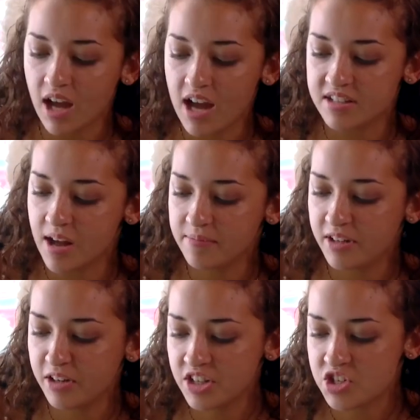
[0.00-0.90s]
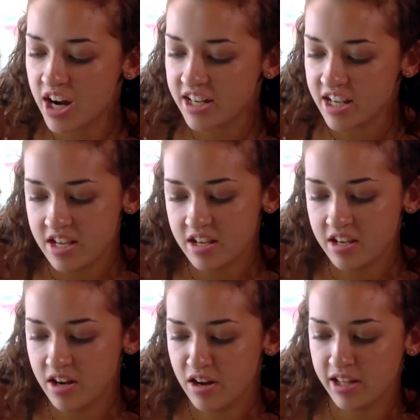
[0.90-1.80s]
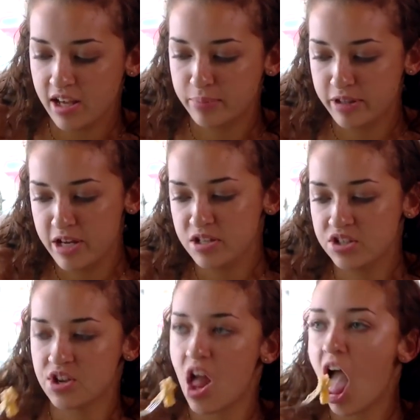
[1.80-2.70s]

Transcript: Guys, I'm literally trying to eat here, like, please.